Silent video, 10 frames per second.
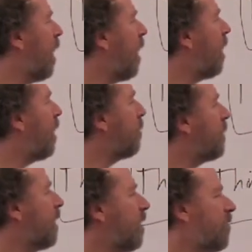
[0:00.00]
Um,
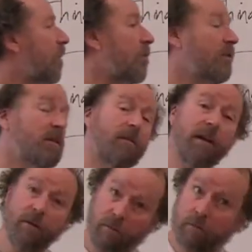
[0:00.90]
so it seemed
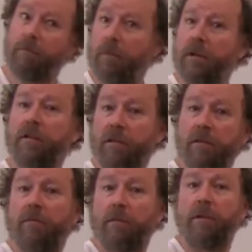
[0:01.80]
like let's
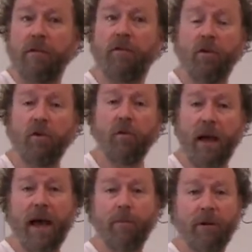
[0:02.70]
these are two
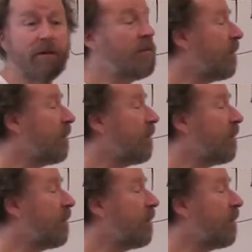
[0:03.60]
capitalist